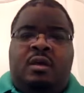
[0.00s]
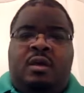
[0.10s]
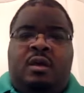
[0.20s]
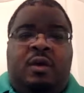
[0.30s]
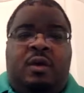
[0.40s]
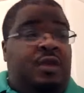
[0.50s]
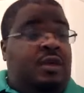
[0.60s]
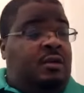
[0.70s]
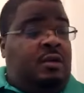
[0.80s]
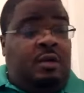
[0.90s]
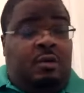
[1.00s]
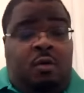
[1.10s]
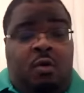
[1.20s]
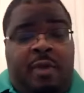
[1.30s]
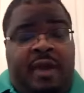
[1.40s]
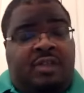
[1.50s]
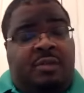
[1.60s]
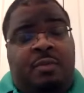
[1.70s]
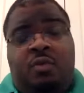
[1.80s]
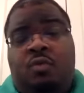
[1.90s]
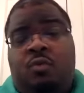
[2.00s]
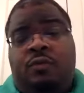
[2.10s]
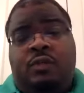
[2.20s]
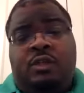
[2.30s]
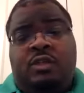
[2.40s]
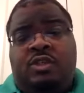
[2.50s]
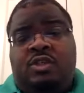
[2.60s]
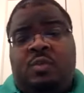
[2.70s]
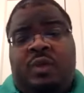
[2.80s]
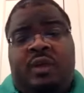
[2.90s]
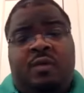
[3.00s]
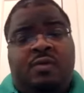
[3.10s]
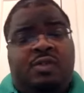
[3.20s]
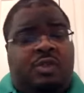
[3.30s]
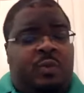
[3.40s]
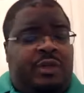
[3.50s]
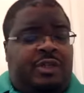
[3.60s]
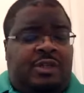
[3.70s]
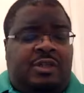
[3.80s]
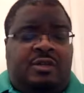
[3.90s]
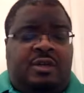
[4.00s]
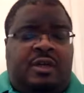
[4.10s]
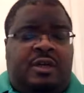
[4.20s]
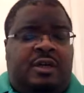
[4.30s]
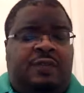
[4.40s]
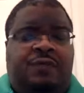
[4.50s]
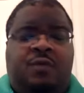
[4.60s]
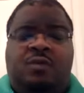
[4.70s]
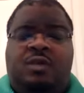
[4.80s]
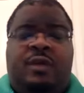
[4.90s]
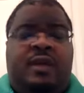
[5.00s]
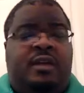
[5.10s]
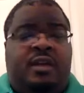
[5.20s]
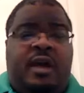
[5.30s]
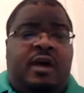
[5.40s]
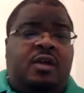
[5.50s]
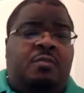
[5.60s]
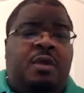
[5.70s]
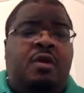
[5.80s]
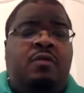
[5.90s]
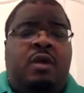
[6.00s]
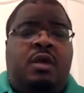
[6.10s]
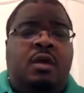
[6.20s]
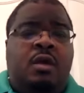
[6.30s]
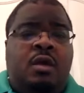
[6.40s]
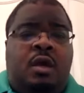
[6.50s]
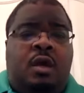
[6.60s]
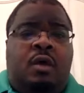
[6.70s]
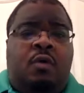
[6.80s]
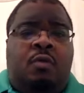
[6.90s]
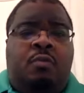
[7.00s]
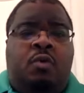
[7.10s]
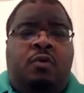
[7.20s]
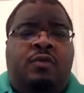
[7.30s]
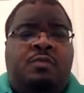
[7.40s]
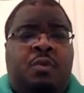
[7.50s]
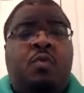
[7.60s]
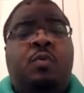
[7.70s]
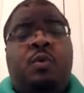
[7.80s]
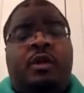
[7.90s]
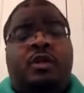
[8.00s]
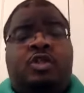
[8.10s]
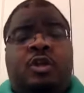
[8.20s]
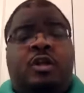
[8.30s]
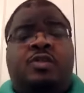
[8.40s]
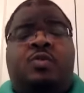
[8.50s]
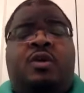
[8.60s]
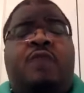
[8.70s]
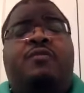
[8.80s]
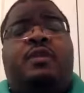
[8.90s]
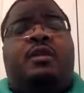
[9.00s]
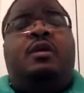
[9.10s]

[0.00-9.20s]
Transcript: You know, and then, you know, going back to Move, just the way that whole situation unfolded. And I did a documentary on Move and spoke with one of the journalists who covered it.